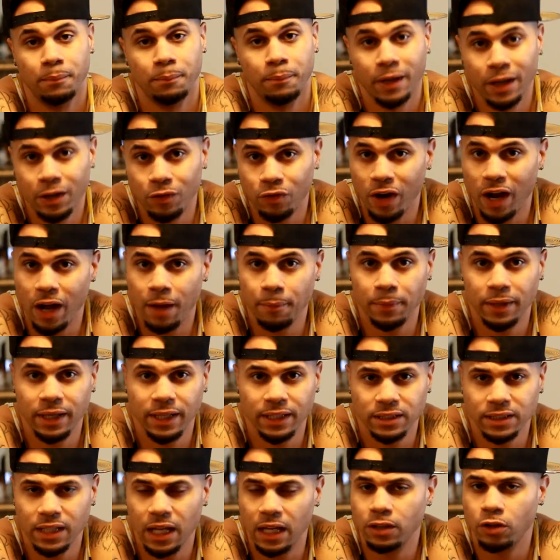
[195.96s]
Big Ramy,
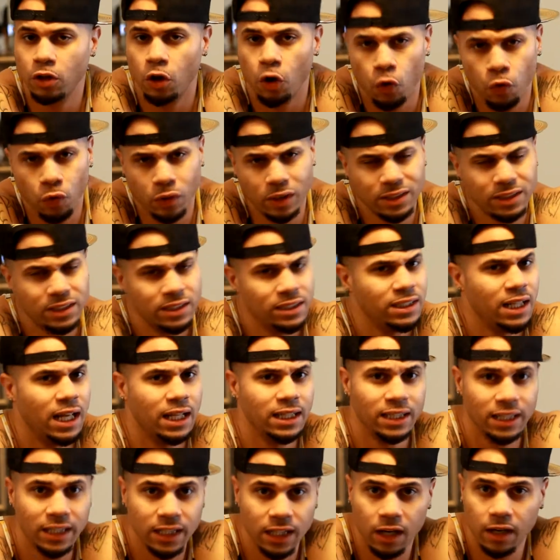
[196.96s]
he's not the oldest, he's
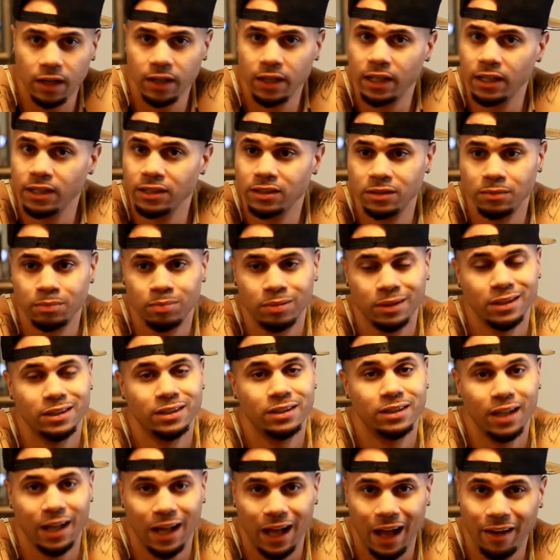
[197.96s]
not the youngest, but
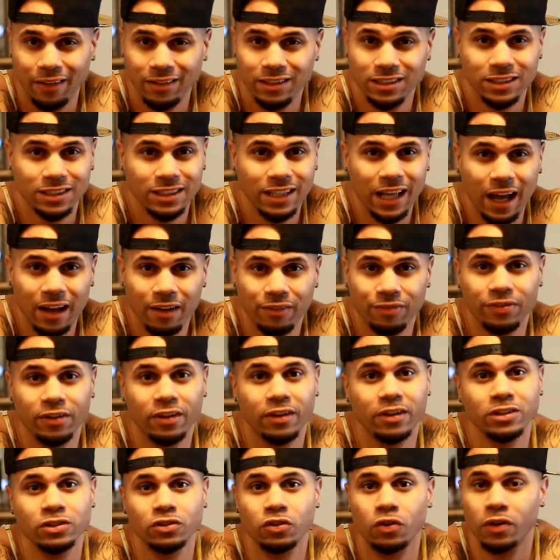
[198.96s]
I just got a
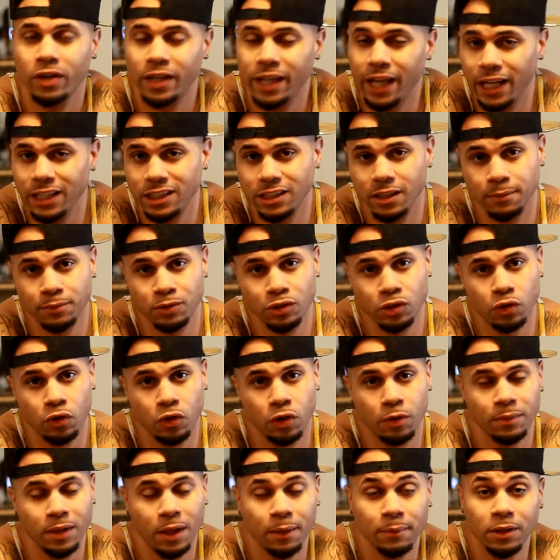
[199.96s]
feeling it's gonna catch up to
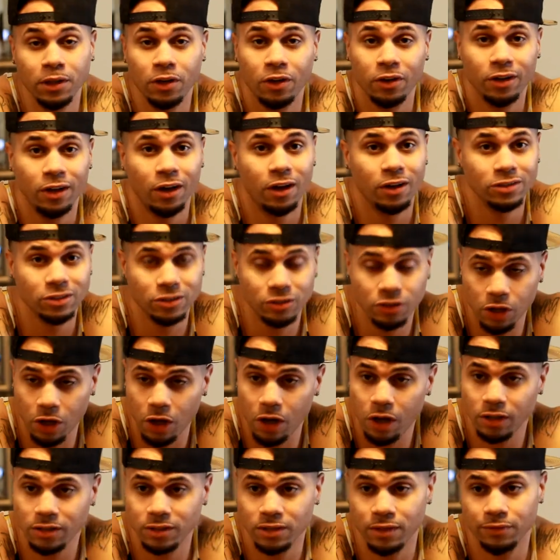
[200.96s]
him. Let me know y'all's
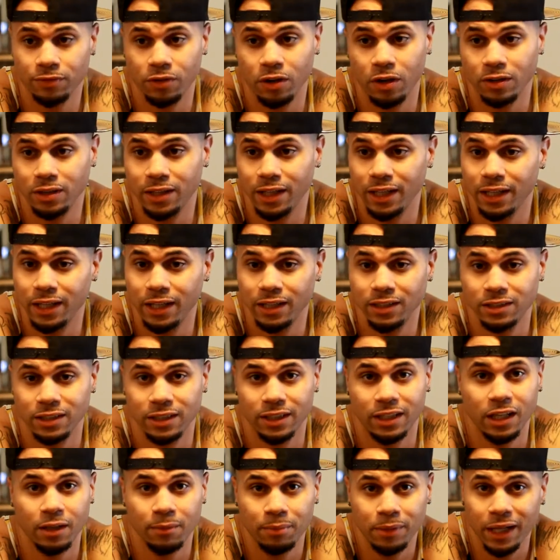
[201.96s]
thoughts. If y'all think he
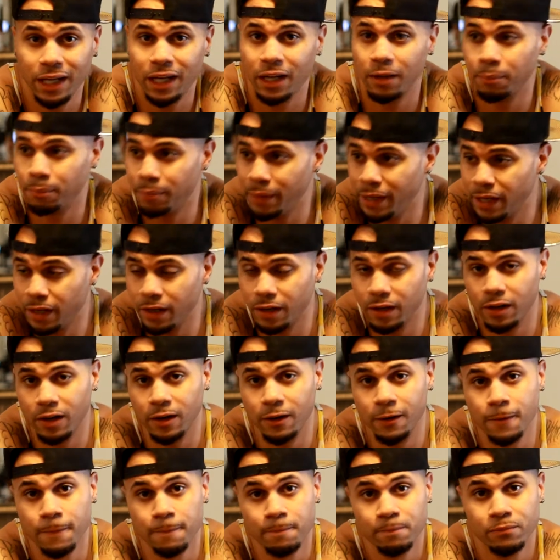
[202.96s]
should keep getting
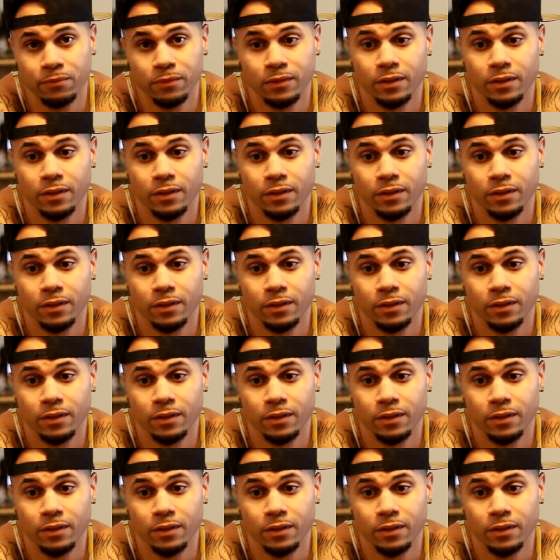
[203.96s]
bigger,